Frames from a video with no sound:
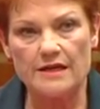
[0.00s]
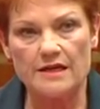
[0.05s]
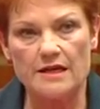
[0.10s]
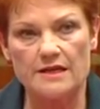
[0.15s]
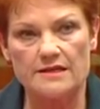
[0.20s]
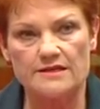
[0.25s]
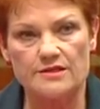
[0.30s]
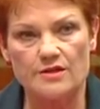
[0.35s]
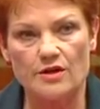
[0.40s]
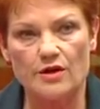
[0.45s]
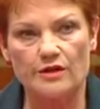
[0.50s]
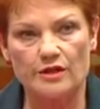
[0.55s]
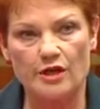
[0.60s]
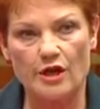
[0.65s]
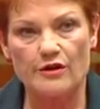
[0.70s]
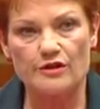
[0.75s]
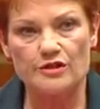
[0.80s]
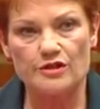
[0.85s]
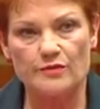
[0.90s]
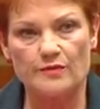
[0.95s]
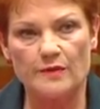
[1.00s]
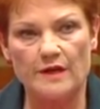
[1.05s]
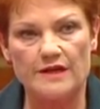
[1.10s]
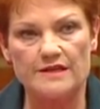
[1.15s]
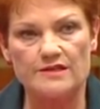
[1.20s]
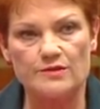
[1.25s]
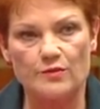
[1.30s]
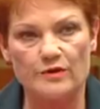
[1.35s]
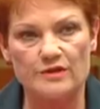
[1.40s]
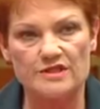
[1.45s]
is not going to the
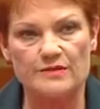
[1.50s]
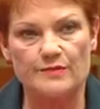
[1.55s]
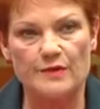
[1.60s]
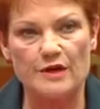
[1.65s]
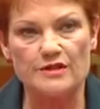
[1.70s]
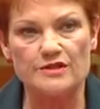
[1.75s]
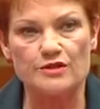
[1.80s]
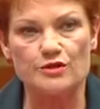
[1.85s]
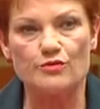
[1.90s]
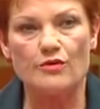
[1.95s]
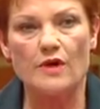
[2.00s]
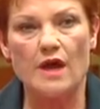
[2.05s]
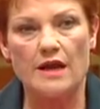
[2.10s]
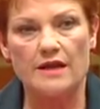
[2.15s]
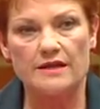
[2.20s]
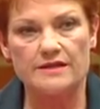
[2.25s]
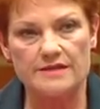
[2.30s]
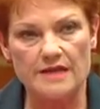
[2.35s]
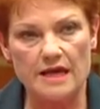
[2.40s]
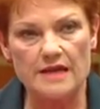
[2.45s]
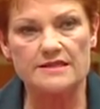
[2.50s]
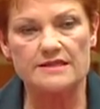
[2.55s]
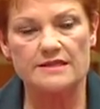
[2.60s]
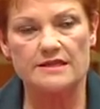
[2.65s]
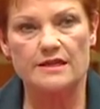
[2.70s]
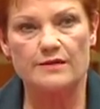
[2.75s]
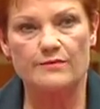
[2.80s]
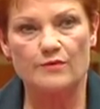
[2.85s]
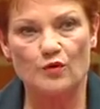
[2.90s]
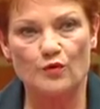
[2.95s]
place where it's supposed to, and it does
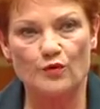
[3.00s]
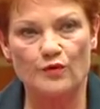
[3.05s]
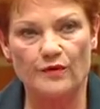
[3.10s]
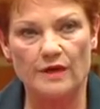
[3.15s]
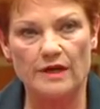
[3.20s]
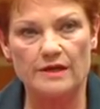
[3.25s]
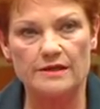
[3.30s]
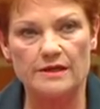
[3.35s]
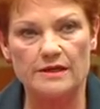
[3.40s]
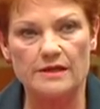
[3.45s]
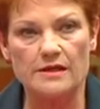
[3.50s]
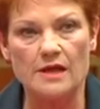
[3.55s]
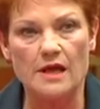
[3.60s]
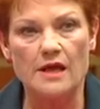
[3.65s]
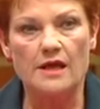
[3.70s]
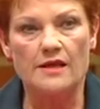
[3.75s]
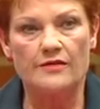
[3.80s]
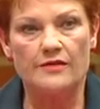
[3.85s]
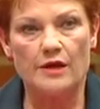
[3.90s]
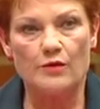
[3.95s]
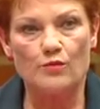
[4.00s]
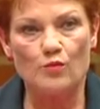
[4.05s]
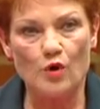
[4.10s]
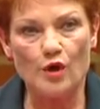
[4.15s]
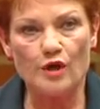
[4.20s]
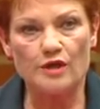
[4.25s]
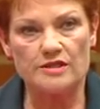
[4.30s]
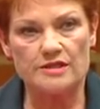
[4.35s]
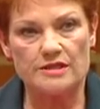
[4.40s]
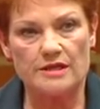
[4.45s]
need more funding, then
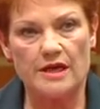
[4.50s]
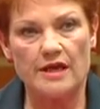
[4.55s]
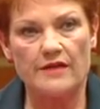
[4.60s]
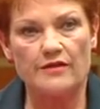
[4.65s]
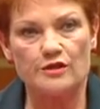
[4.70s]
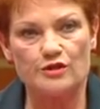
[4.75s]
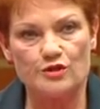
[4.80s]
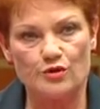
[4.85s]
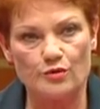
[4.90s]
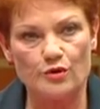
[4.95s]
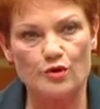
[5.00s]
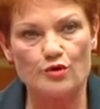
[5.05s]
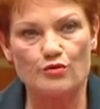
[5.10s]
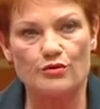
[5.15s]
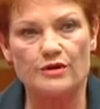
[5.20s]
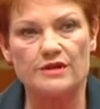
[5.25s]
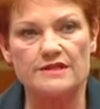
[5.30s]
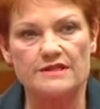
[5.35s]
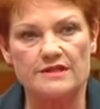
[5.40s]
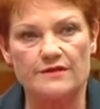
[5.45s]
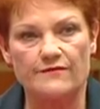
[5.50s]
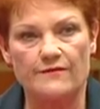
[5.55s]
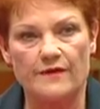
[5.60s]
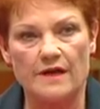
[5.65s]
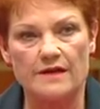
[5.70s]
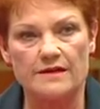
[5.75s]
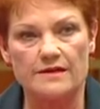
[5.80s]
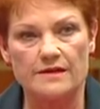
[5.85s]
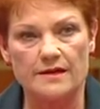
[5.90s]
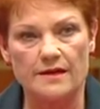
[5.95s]
work together to increase the
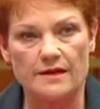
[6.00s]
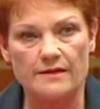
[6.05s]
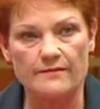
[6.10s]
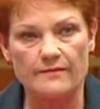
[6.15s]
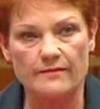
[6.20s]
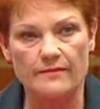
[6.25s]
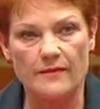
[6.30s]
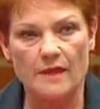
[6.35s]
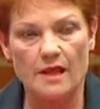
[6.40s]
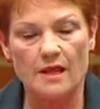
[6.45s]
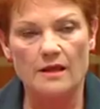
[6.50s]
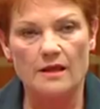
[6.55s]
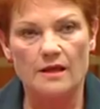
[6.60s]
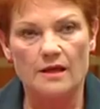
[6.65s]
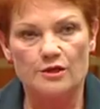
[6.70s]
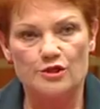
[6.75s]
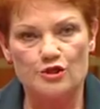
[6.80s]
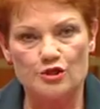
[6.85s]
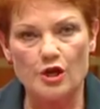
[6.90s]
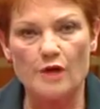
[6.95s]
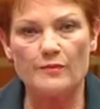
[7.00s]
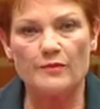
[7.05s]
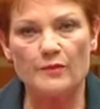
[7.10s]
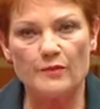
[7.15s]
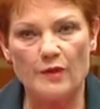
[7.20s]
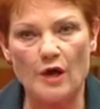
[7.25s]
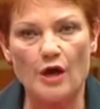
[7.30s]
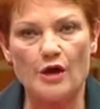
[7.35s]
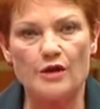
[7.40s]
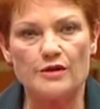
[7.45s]
funding. Stop
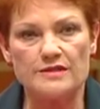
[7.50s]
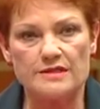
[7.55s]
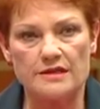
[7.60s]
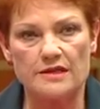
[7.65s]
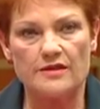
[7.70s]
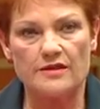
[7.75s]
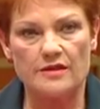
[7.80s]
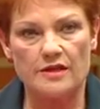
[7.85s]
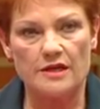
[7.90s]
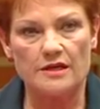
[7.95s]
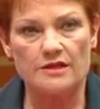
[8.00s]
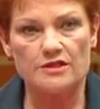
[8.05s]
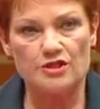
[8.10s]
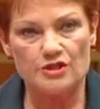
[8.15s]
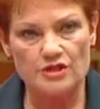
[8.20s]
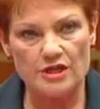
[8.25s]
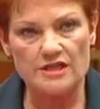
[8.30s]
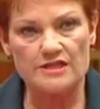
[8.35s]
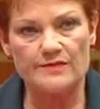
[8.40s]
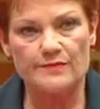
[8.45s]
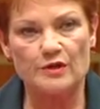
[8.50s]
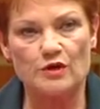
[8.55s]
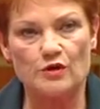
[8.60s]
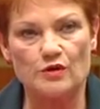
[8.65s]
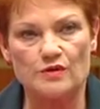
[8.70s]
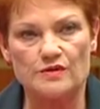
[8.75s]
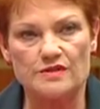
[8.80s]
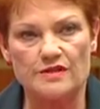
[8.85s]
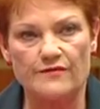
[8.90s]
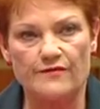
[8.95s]
opposing things just
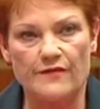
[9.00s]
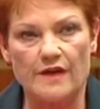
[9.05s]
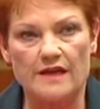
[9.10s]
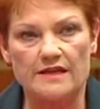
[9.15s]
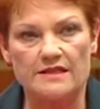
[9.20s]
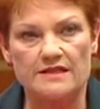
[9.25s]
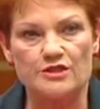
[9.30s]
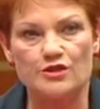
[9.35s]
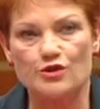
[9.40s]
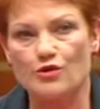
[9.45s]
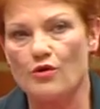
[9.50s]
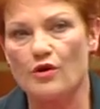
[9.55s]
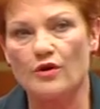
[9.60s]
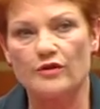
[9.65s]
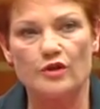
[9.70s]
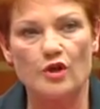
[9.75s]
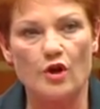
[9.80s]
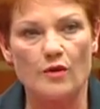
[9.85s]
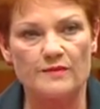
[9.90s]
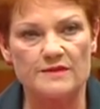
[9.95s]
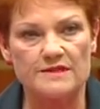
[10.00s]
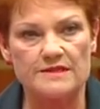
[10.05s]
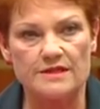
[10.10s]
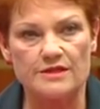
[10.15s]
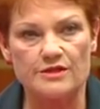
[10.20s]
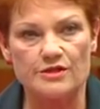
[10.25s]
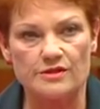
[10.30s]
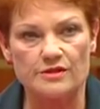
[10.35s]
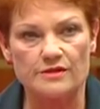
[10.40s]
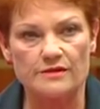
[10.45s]
because the fact is you're on the
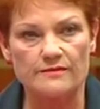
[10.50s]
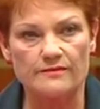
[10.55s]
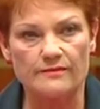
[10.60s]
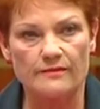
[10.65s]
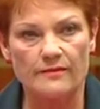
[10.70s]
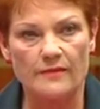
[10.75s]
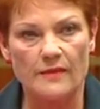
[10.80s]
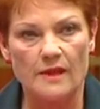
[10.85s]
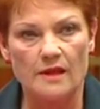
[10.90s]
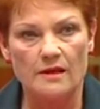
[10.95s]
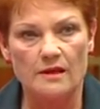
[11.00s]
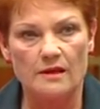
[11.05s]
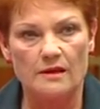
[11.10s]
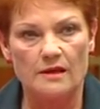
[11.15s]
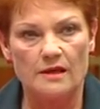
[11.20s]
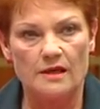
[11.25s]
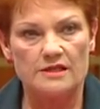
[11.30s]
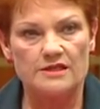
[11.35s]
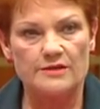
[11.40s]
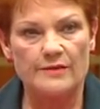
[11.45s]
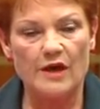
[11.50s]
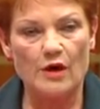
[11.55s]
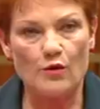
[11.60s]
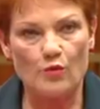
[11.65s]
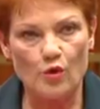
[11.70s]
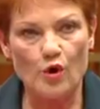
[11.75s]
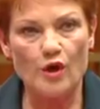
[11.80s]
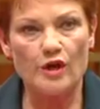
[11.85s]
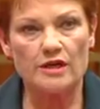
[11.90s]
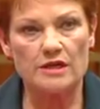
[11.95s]
opposition. It's about
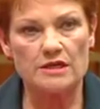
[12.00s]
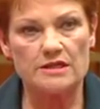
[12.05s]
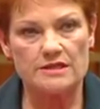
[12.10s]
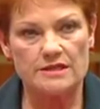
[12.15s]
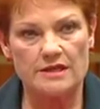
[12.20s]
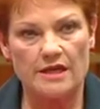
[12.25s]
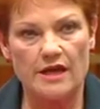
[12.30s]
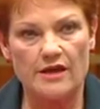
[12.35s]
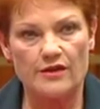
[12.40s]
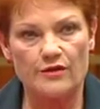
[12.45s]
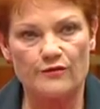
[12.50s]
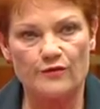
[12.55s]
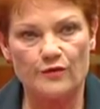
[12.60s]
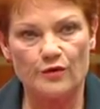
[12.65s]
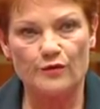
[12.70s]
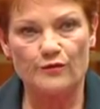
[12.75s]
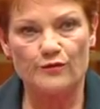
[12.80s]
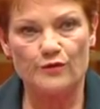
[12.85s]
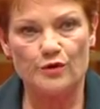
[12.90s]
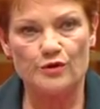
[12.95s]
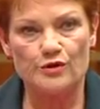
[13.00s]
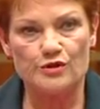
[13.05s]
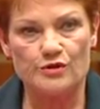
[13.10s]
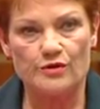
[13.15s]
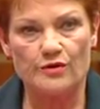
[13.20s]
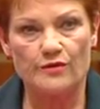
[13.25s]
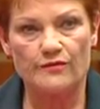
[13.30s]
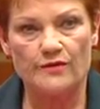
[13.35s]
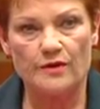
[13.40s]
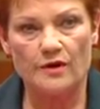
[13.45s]
working together for the future
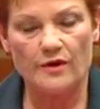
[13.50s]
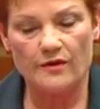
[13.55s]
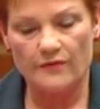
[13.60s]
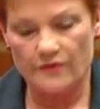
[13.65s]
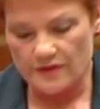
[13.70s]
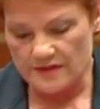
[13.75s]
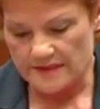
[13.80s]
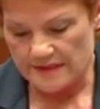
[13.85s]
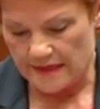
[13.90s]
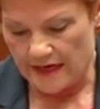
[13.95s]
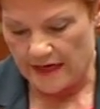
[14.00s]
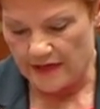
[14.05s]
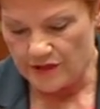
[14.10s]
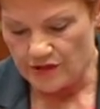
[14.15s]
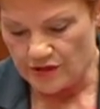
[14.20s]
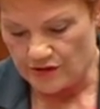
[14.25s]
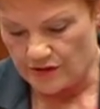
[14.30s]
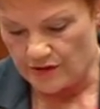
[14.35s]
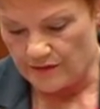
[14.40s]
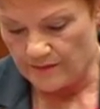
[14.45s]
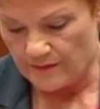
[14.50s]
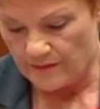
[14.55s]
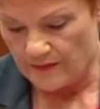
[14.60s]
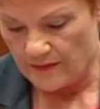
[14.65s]
of this nation.